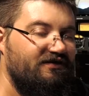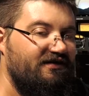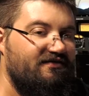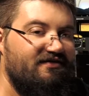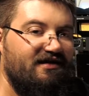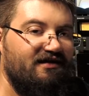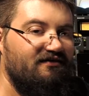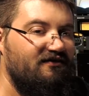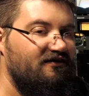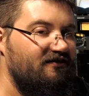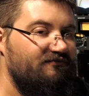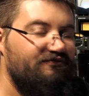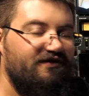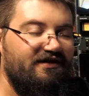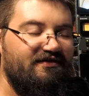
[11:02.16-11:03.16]
please say
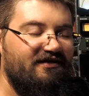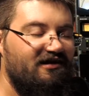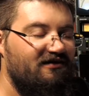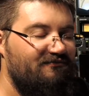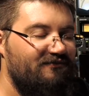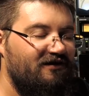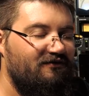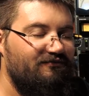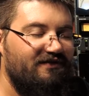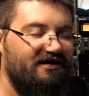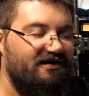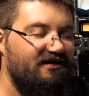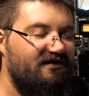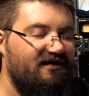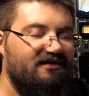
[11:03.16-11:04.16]
hello. Please email
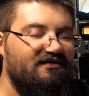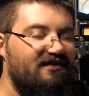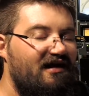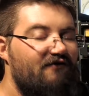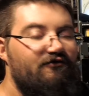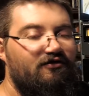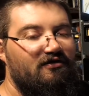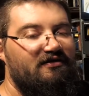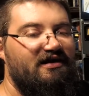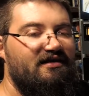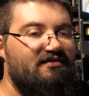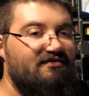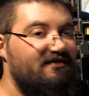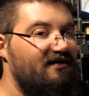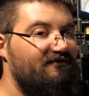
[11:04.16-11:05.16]
me. I love all
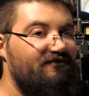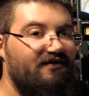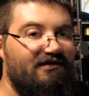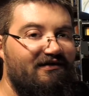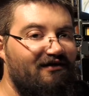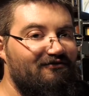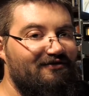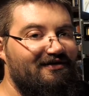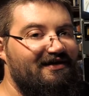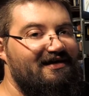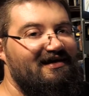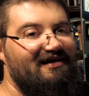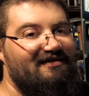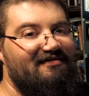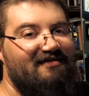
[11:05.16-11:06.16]
that stuff. I really
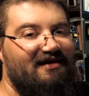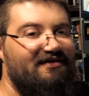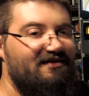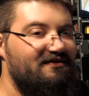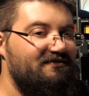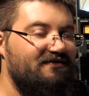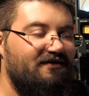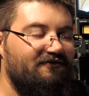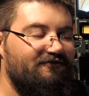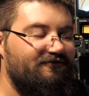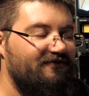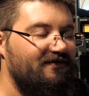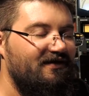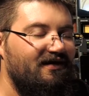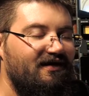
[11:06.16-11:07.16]
can't say that enough.
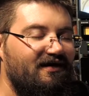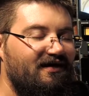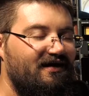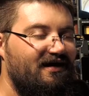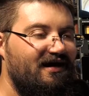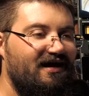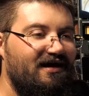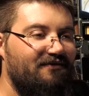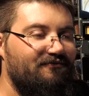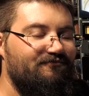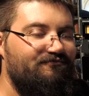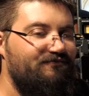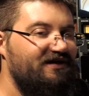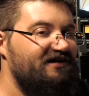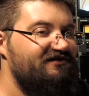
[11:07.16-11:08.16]

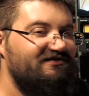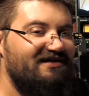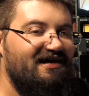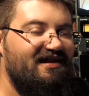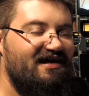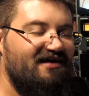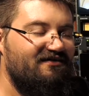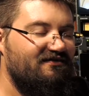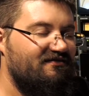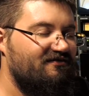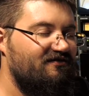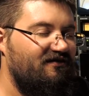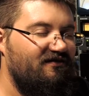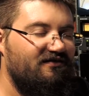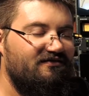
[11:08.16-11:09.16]
Big shout out to
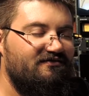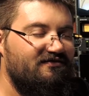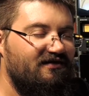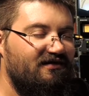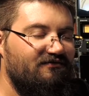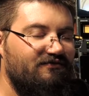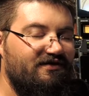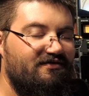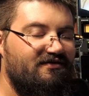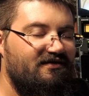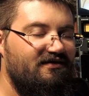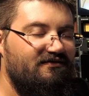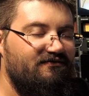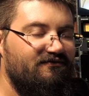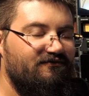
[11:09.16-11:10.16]
Scott,
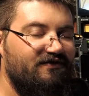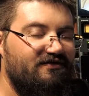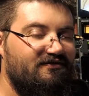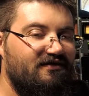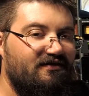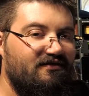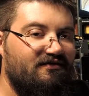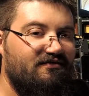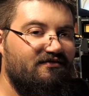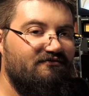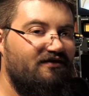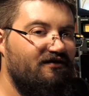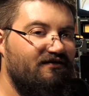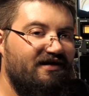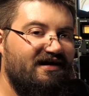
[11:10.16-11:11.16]
Whiskey Victor
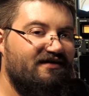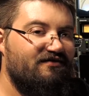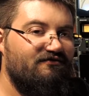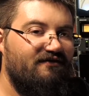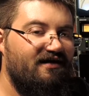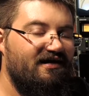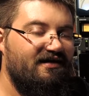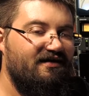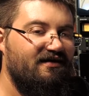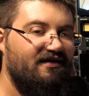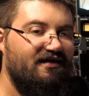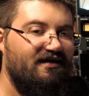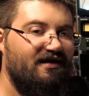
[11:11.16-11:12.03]
Zero X-Ray,